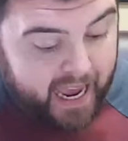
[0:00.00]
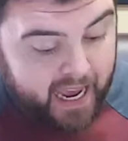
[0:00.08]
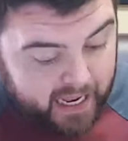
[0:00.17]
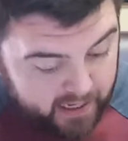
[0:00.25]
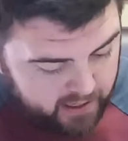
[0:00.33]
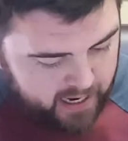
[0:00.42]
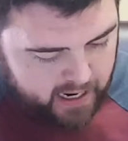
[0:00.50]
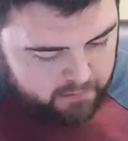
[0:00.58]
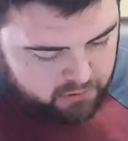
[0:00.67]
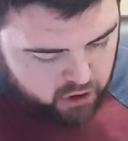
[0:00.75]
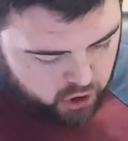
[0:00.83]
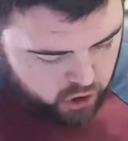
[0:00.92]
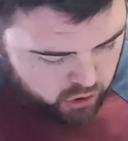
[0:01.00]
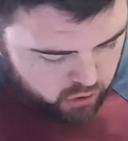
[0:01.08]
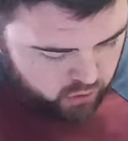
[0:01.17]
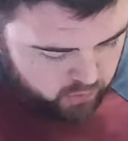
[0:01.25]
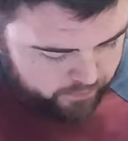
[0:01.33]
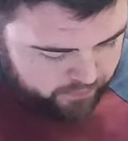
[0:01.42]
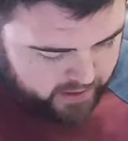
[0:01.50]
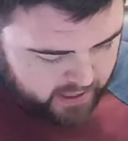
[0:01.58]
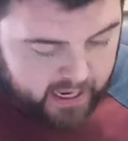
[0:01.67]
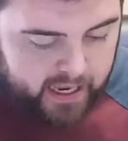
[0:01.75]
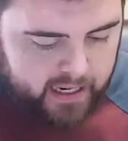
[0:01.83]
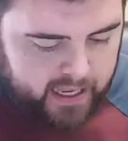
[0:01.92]
and came
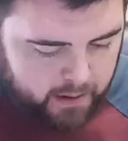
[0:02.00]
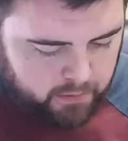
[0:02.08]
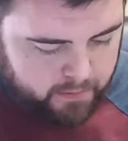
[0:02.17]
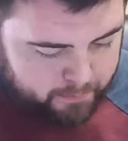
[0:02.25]
to